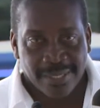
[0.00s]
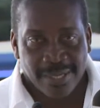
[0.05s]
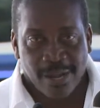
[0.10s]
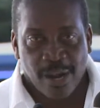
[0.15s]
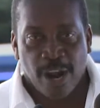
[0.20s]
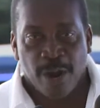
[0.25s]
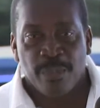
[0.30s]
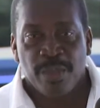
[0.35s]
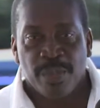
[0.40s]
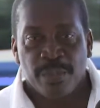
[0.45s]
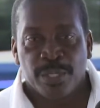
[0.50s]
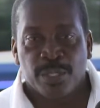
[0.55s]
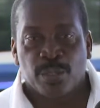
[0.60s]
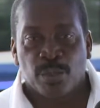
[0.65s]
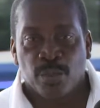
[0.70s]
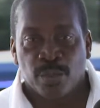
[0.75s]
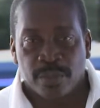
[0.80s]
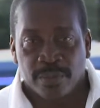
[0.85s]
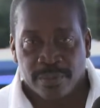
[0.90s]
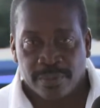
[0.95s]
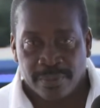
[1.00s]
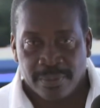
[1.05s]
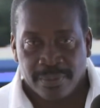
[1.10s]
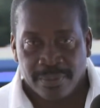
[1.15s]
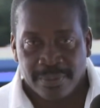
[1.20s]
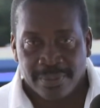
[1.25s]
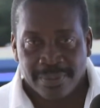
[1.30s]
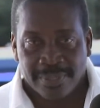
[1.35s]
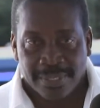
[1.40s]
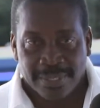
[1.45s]
or maybe two,
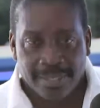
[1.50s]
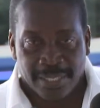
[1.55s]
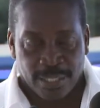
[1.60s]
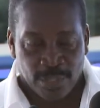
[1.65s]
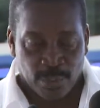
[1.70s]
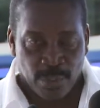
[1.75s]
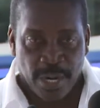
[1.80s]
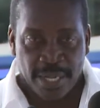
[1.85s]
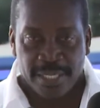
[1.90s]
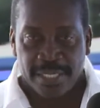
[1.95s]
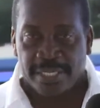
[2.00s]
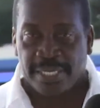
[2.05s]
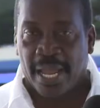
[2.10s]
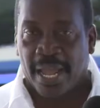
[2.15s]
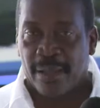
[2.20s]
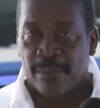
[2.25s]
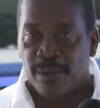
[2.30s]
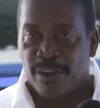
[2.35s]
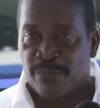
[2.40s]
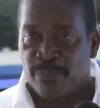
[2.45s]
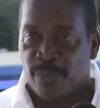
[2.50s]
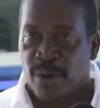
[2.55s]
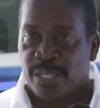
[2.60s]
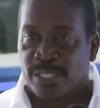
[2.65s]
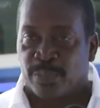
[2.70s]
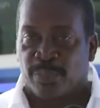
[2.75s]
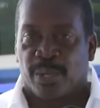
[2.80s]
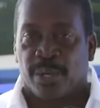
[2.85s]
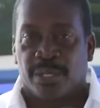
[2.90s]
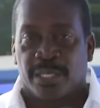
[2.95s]
since we're in the time of
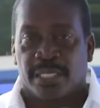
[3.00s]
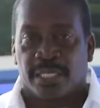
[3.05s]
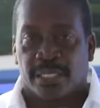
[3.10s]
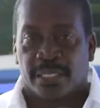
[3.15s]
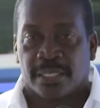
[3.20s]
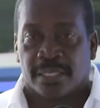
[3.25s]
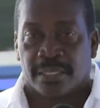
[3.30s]
prosperity.